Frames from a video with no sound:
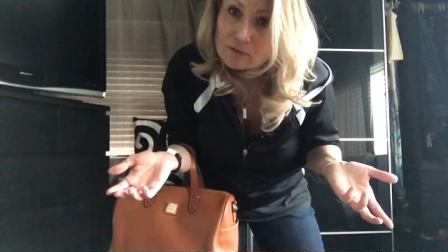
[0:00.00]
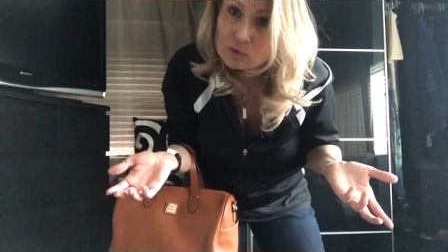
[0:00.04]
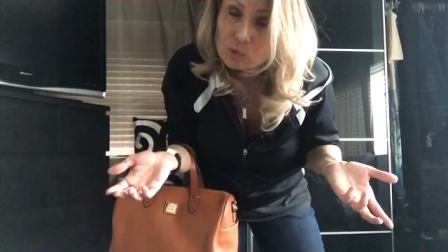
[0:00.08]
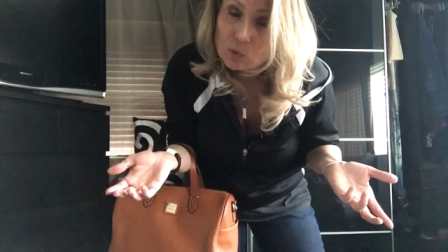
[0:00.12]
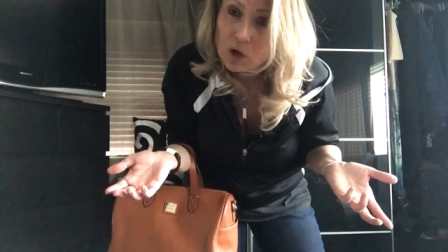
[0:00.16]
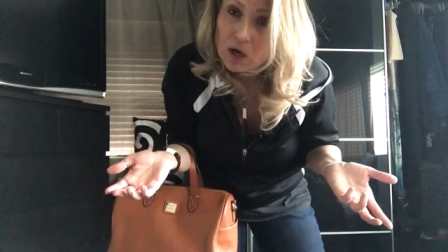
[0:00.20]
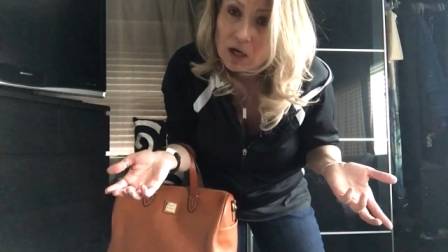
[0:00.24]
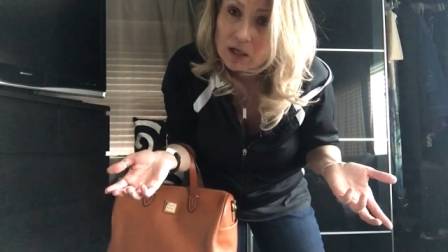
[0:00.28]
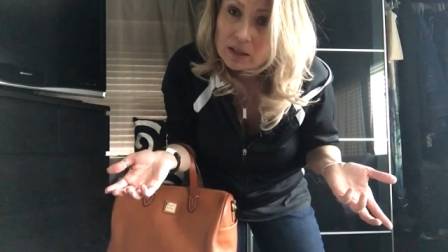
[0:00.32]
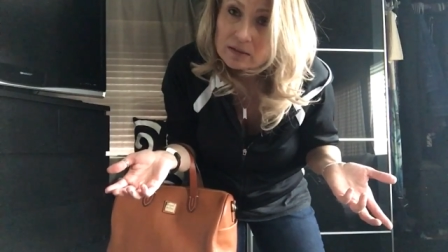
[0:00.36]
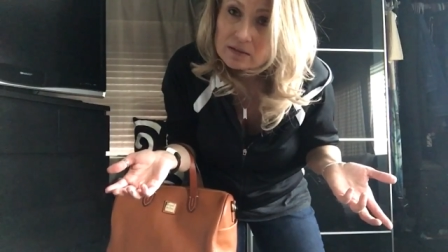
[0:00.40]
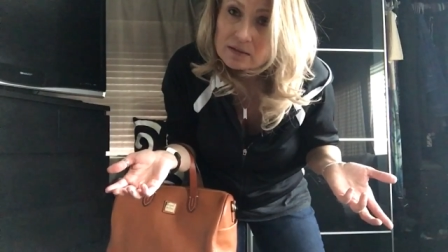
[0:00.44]

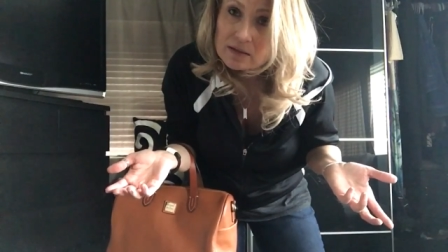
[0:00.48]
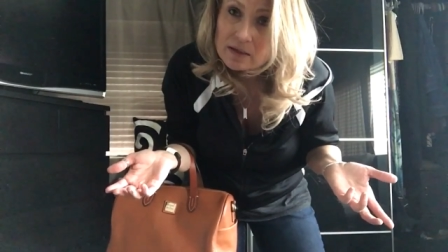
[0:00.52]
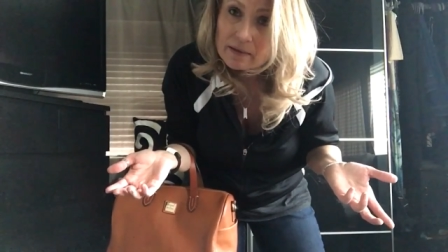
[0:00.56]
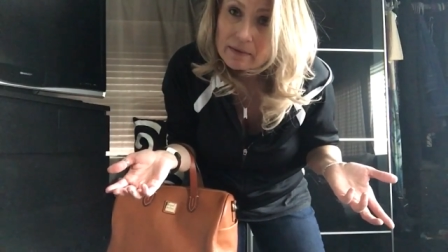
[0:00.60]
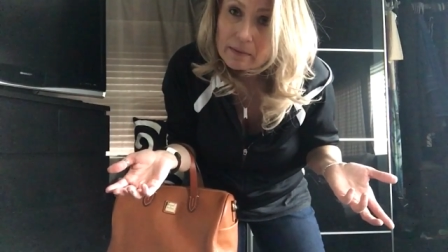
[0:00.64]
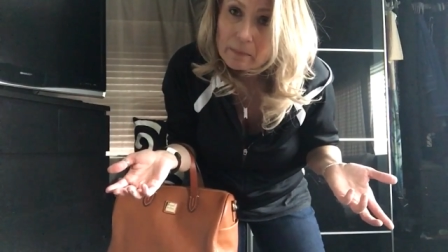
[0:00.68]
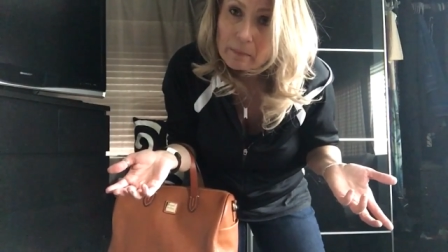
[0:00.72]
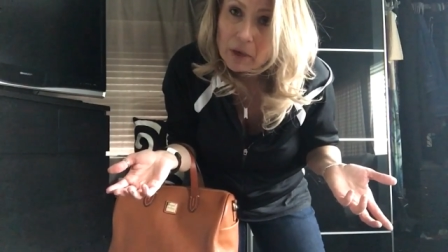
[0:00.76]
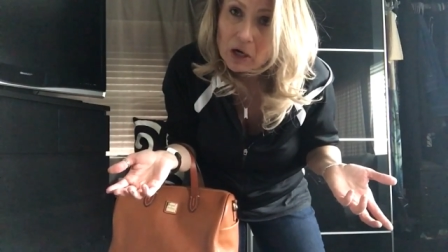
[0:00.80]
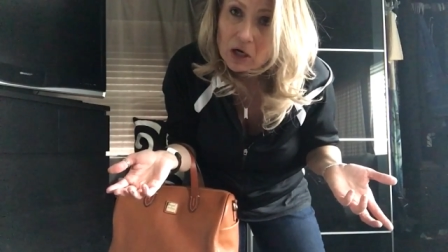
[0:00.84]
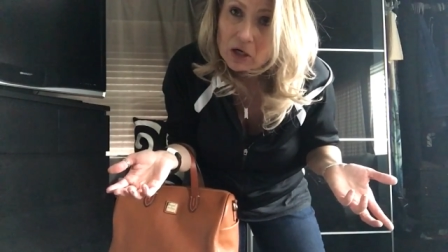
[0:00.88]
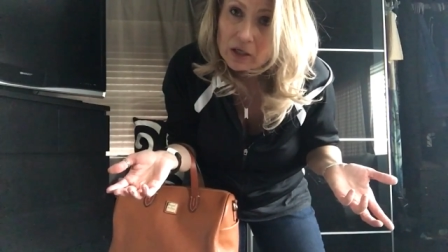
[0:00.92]
ones on
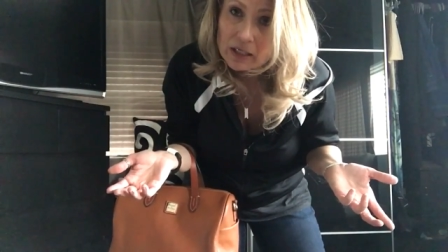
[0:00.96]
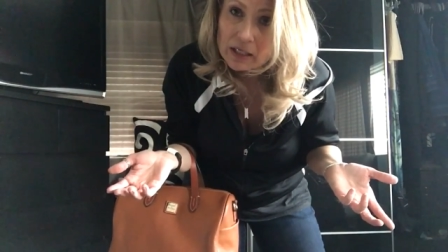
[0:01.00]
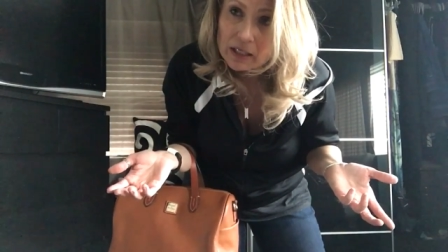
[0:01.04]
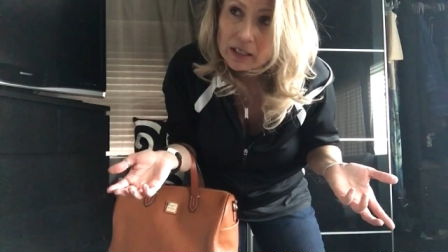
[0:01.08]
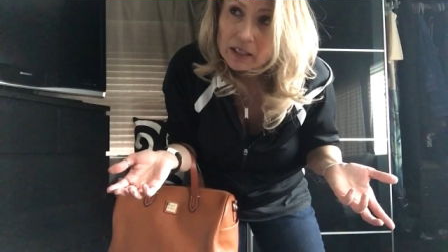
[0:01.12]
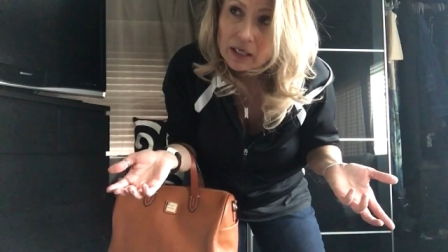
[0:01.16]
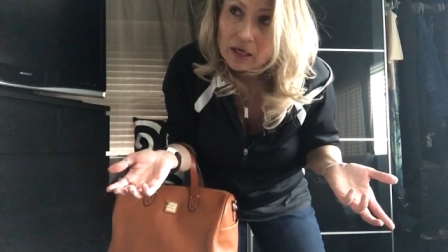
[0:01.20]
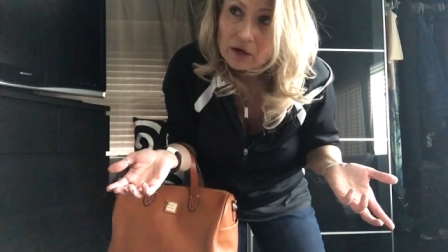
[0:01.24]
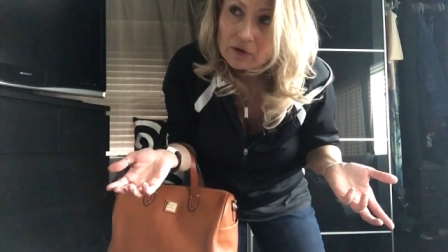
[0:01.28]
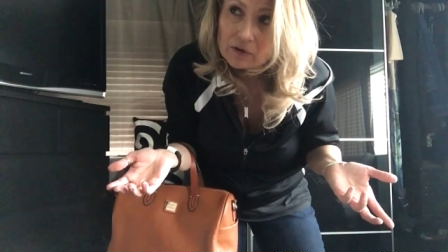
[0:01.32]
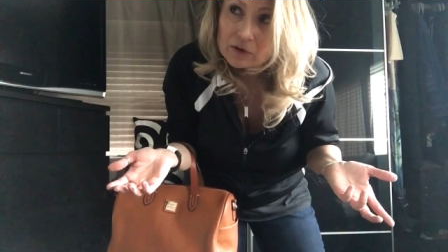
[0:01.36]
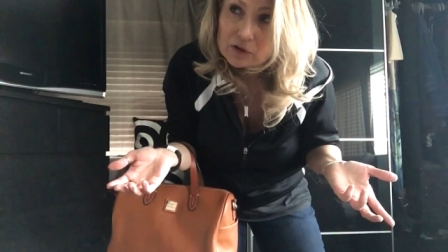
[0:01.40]
the market
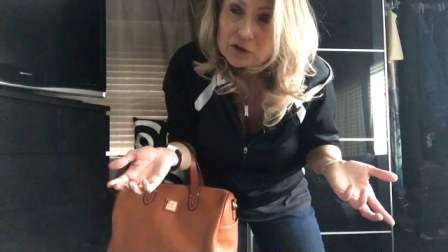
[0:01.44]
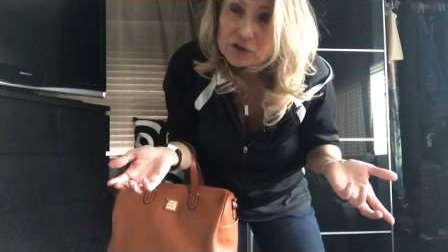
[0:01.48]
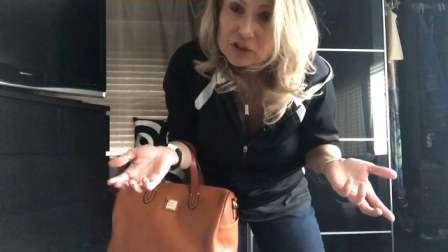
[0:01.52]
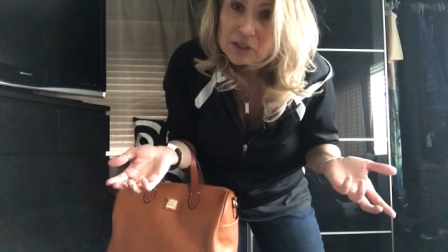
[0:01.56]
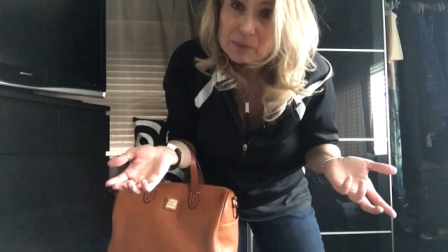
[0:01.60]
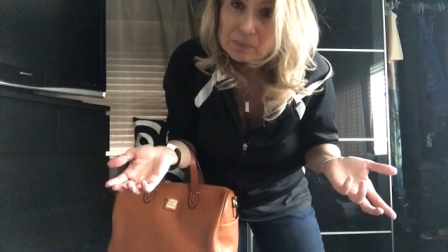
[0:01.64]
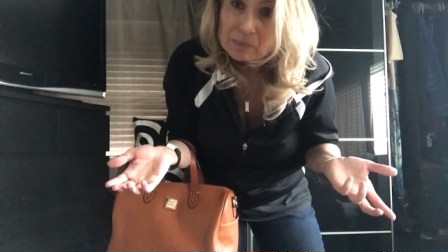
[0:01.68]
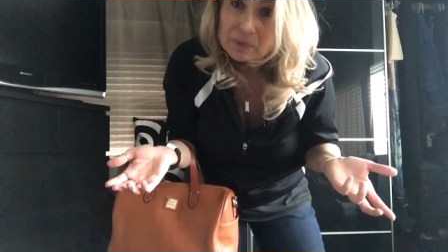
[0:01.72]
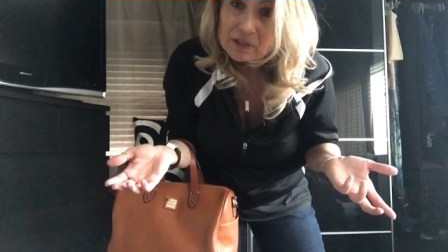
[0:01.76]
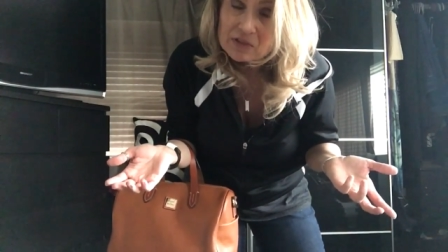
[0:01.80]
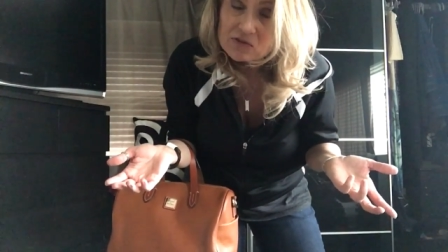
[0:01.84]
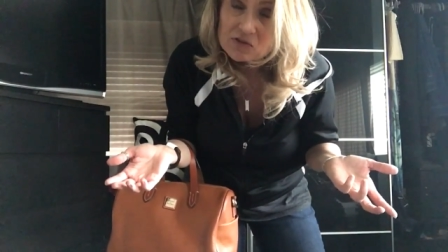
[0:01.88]
are the
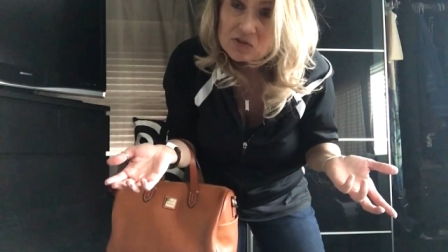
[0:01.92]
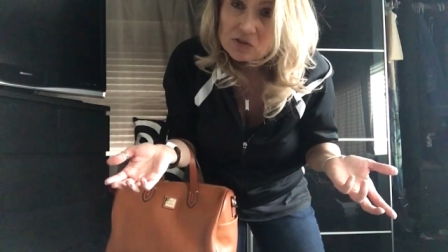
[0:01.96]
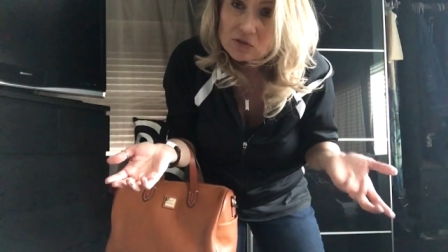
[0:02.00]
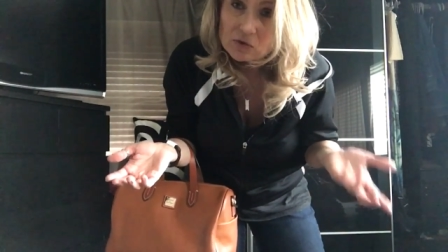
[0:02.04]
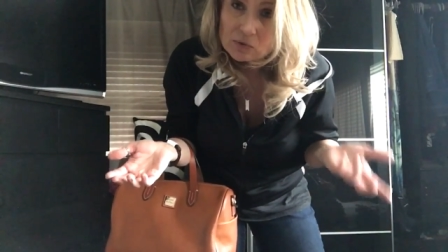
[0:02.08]
cheapest.